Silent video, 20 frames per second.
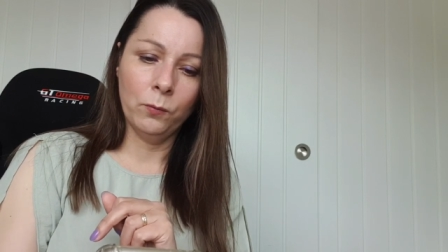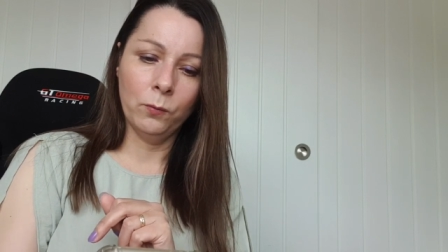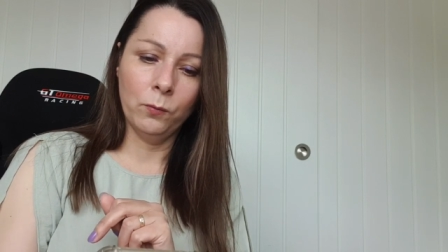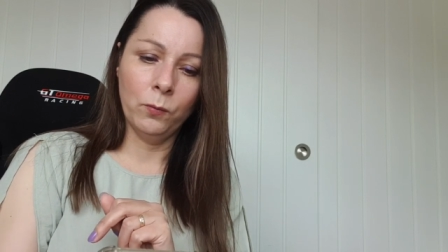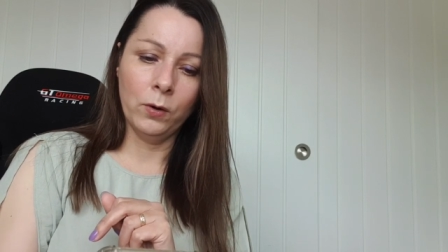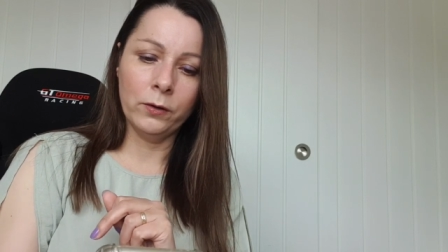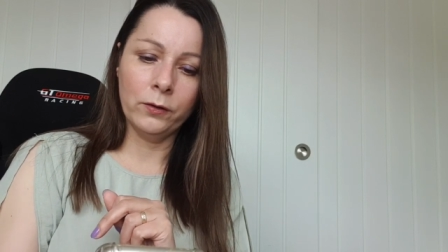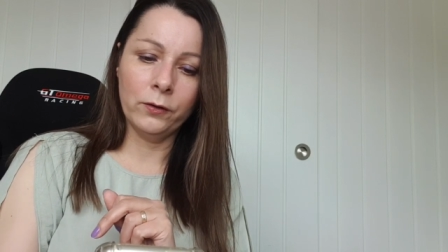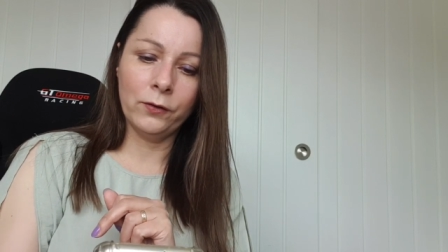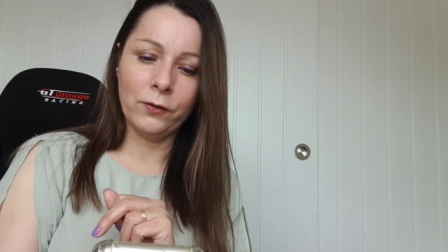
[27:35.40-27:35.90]

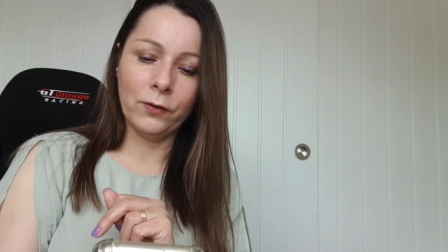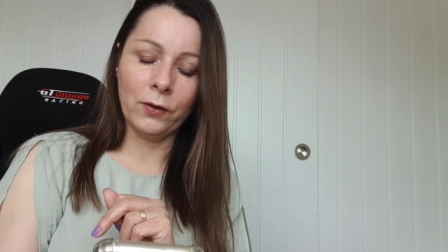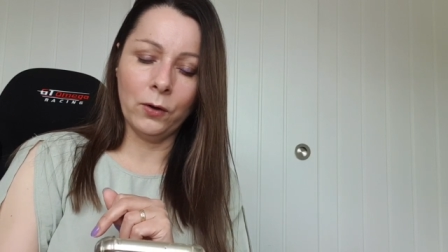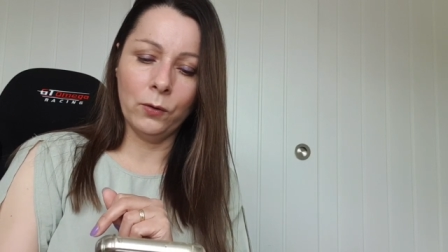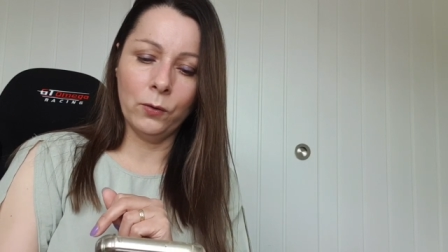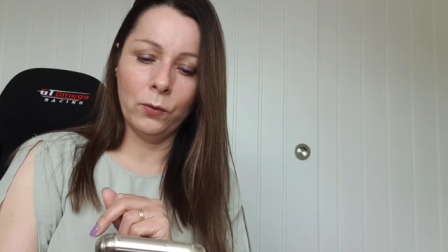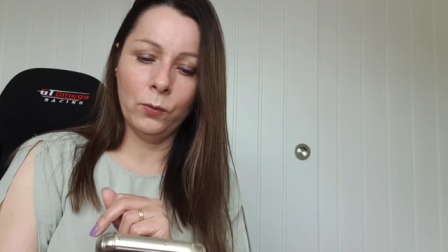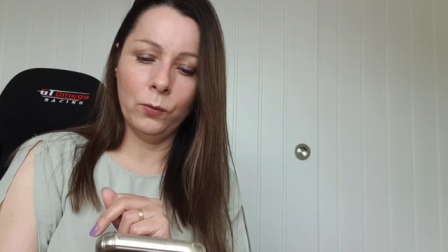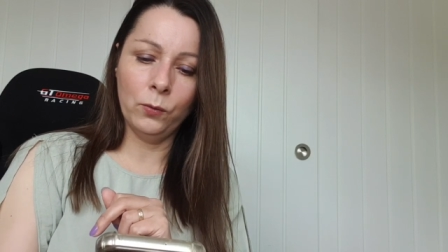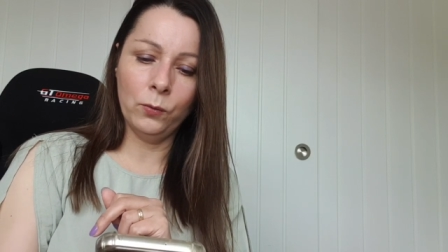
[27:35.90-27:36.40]
One
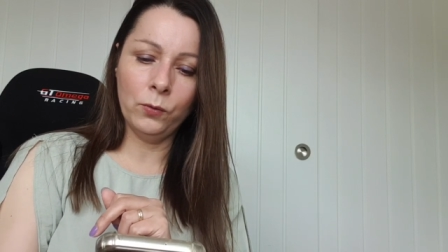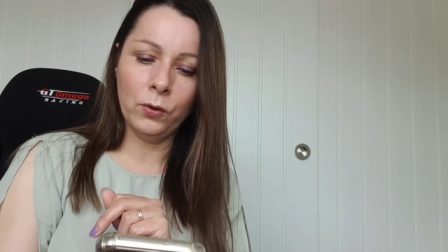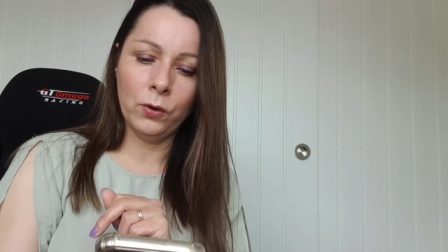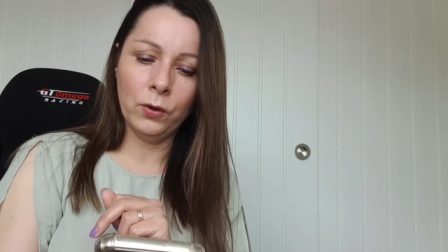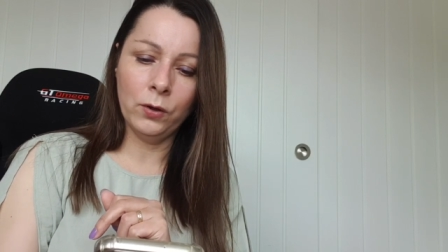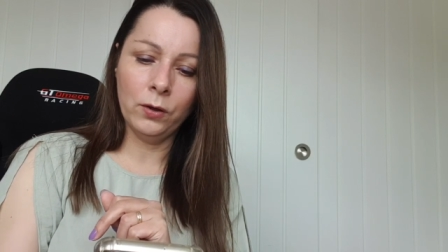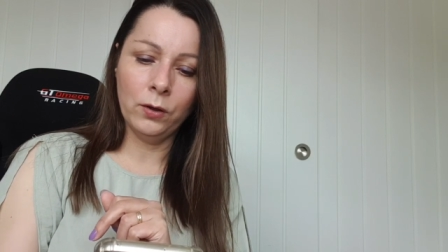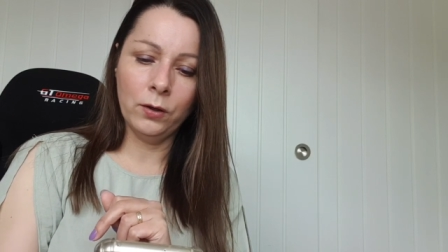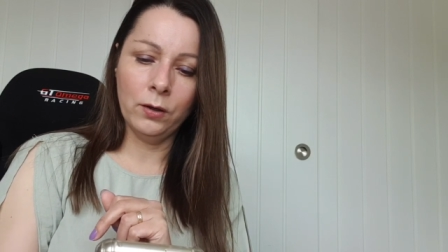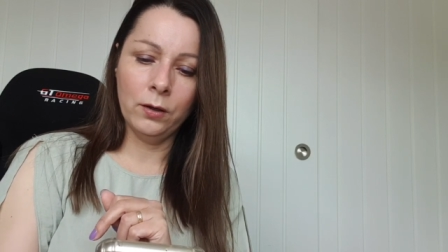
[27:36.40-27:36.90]
sold
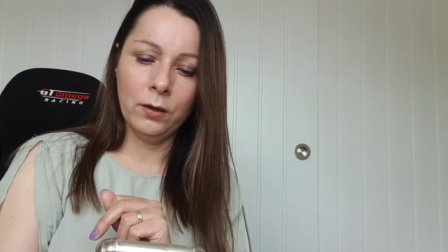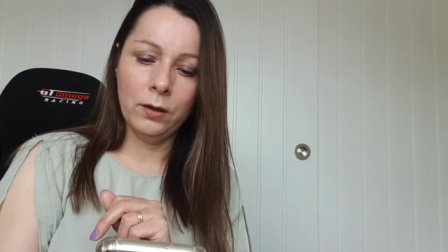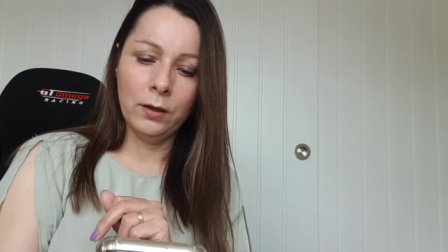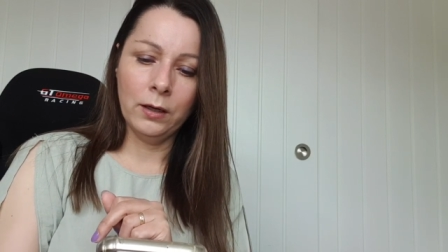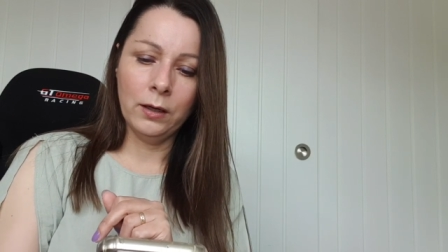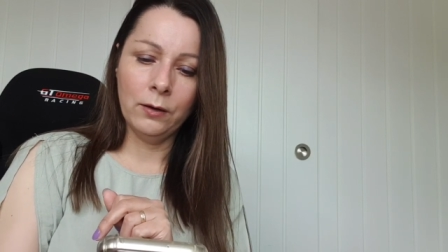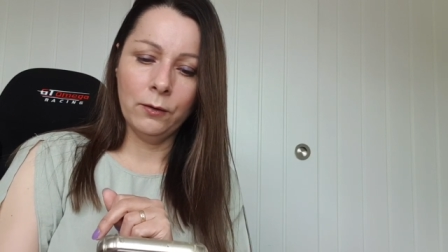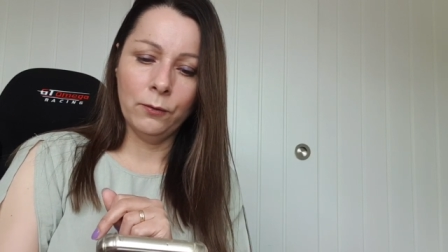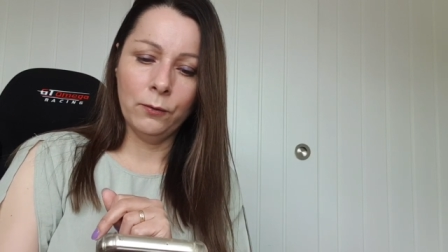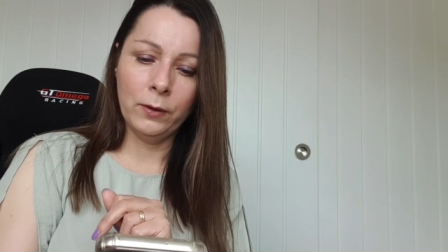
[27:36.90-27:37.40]

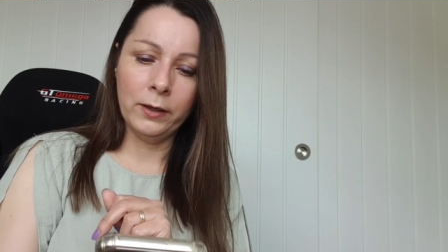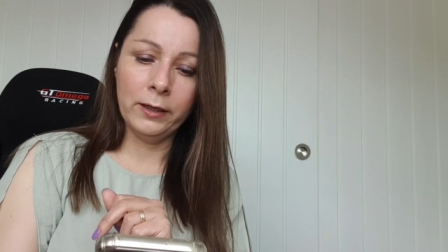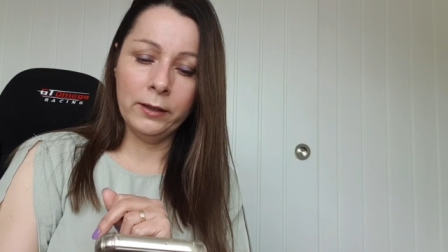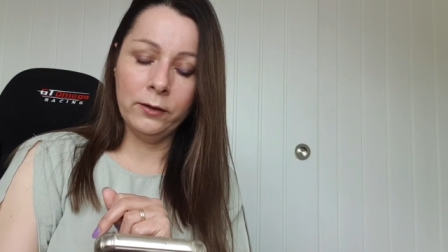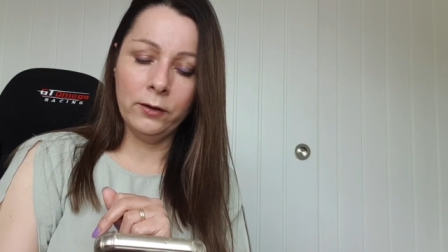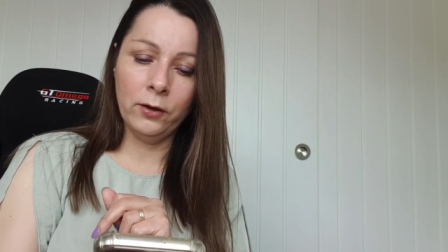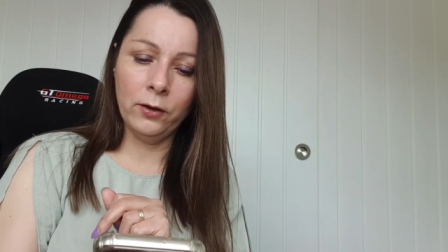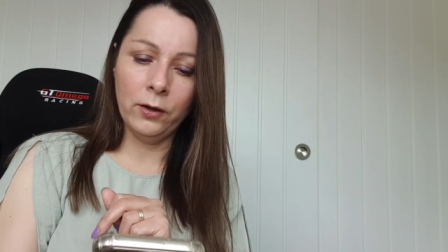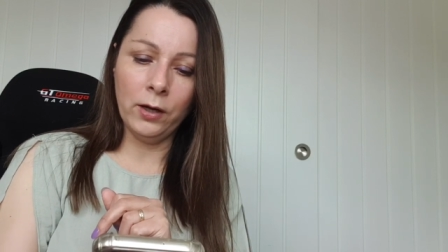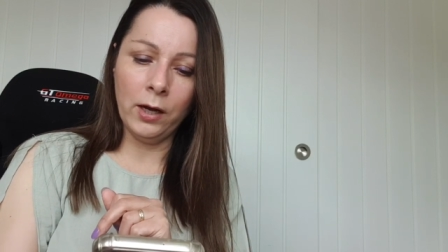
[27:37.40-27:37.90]
in
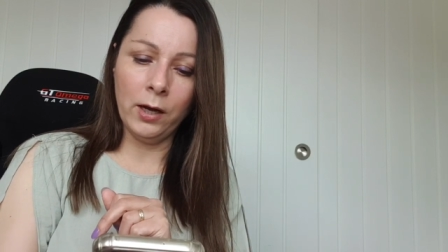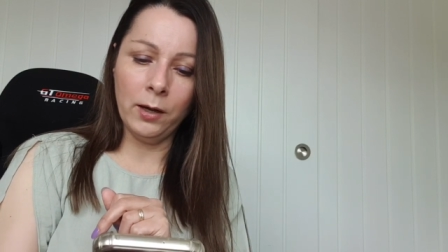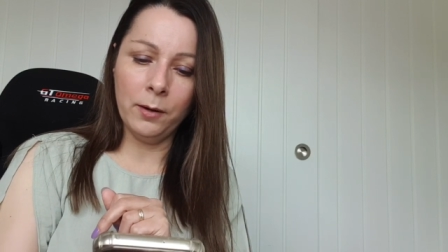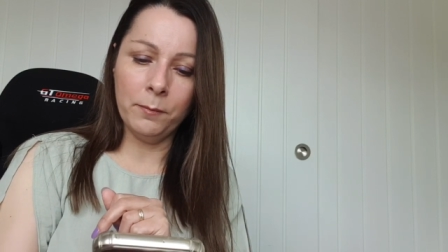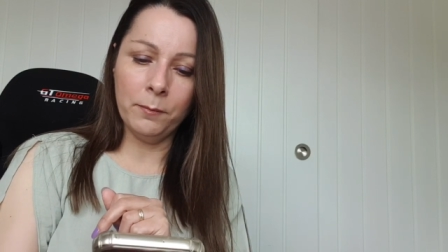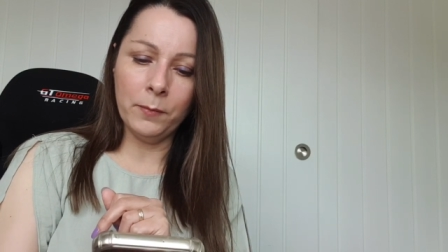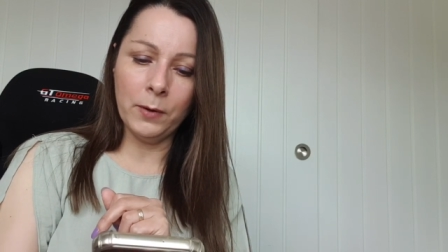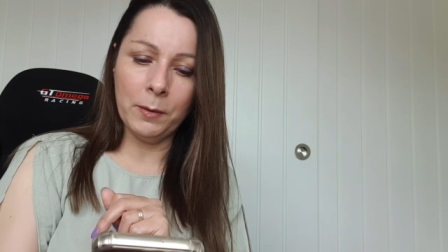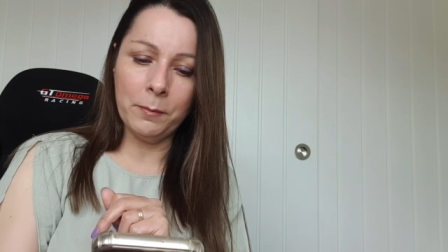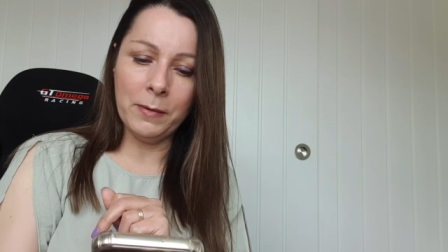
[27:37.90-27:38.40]
New,
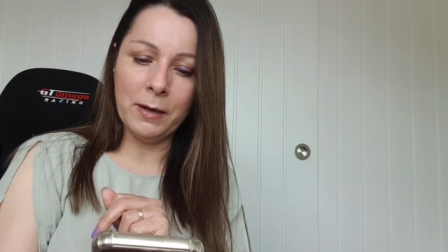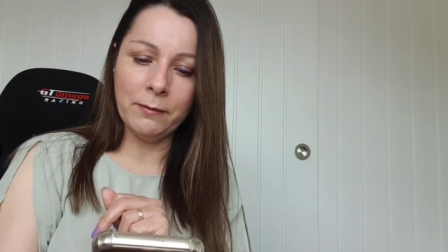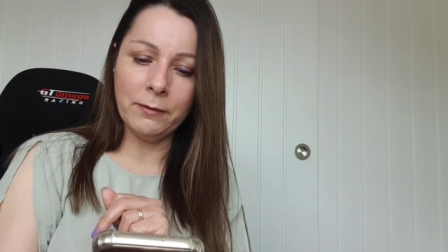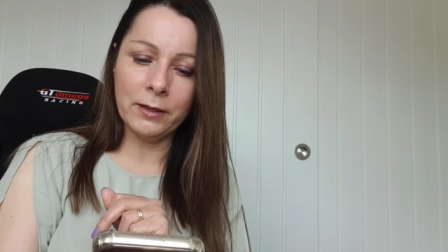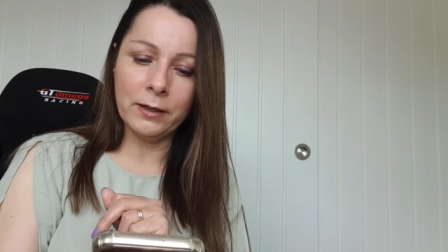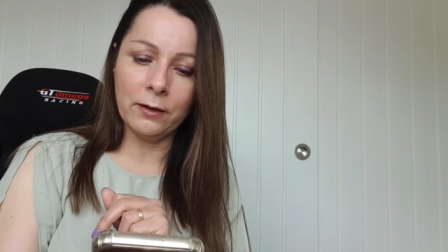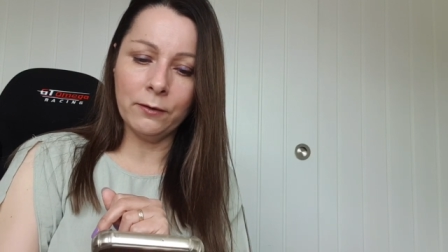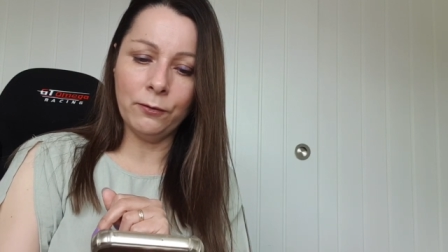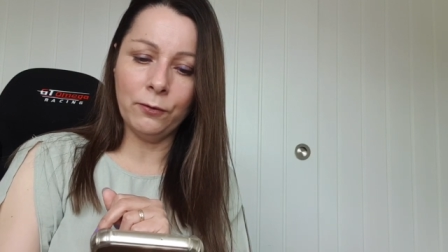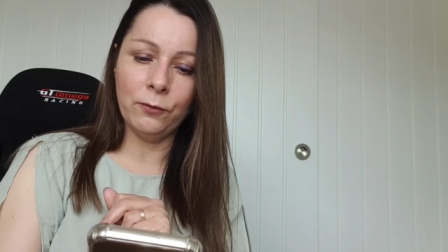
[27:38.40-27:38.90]
um,
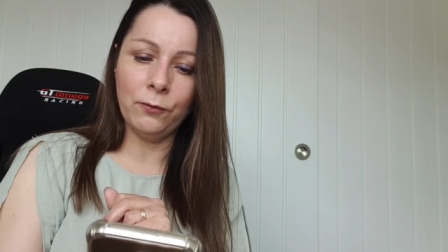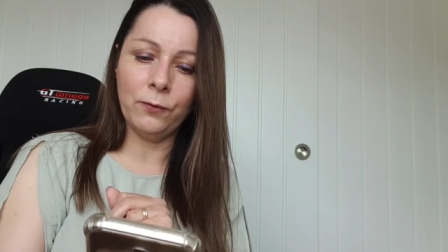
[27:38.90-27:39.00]
America for